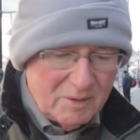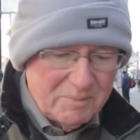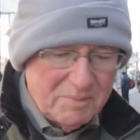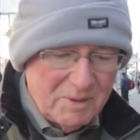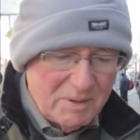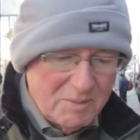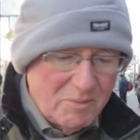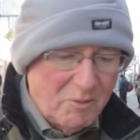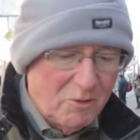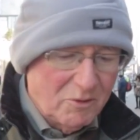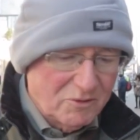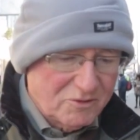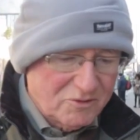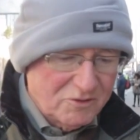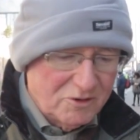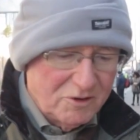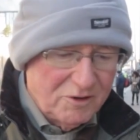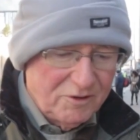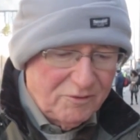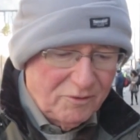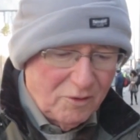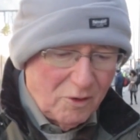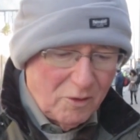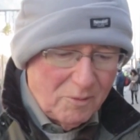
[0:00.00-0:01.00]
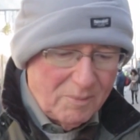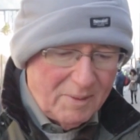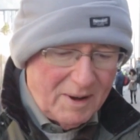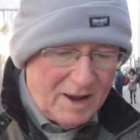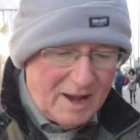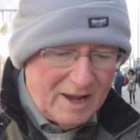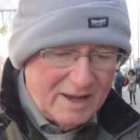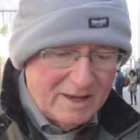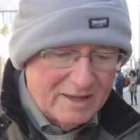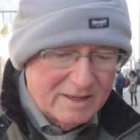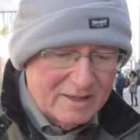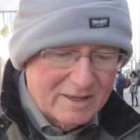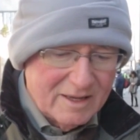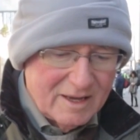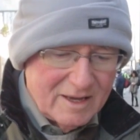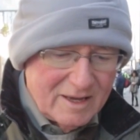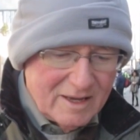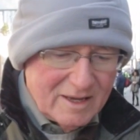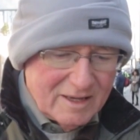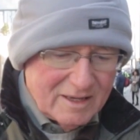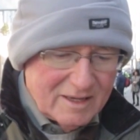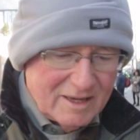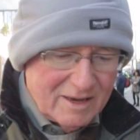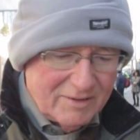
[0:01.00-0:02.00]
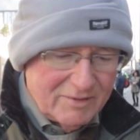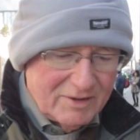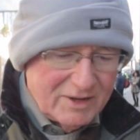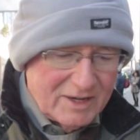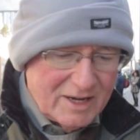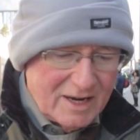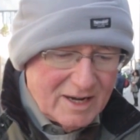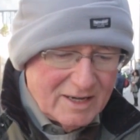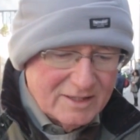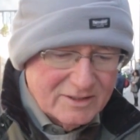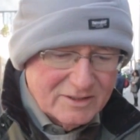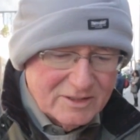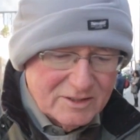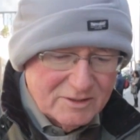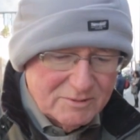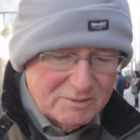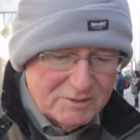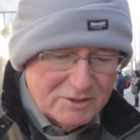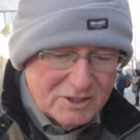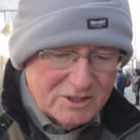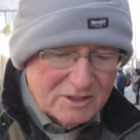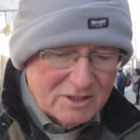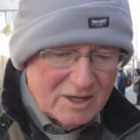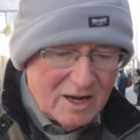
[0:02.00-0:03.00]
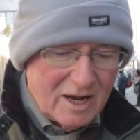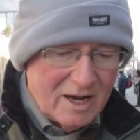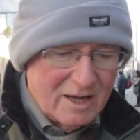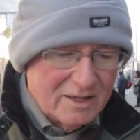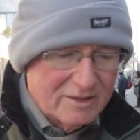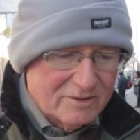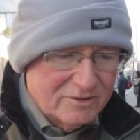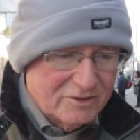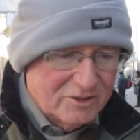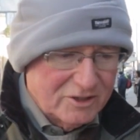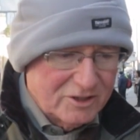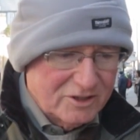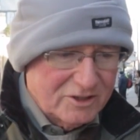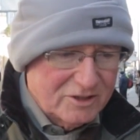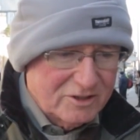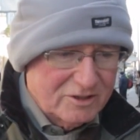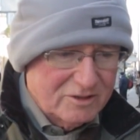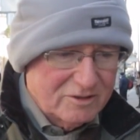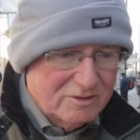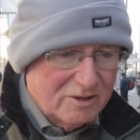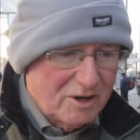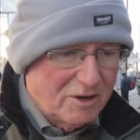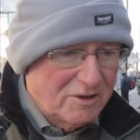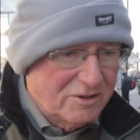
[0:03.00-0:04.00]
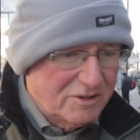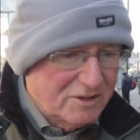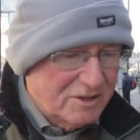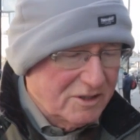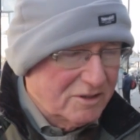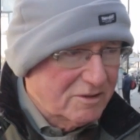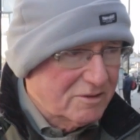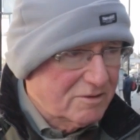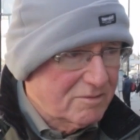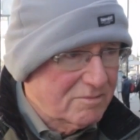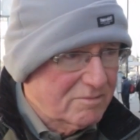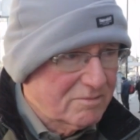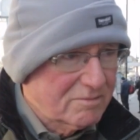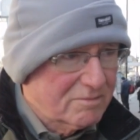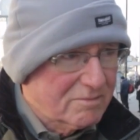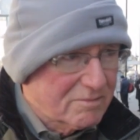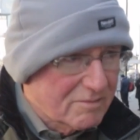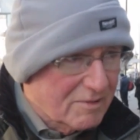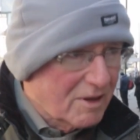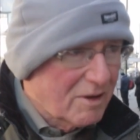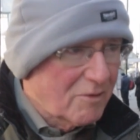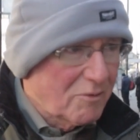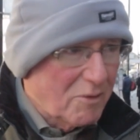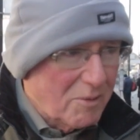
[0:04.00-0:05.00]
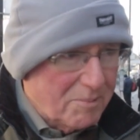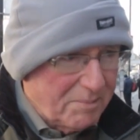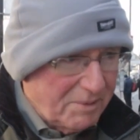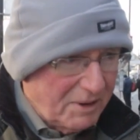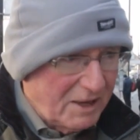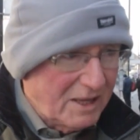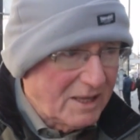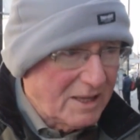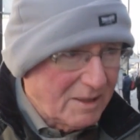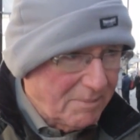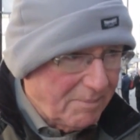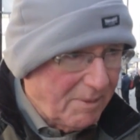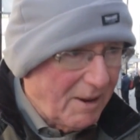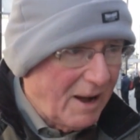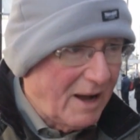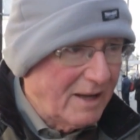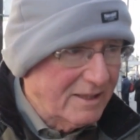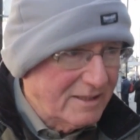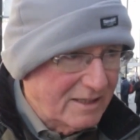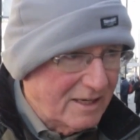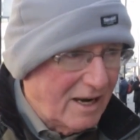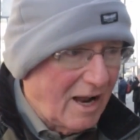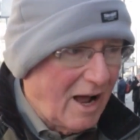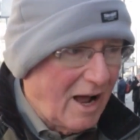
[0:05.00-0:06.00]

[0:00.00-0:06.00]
Well, be more truthful by giving answers which aren't just going to repeat the party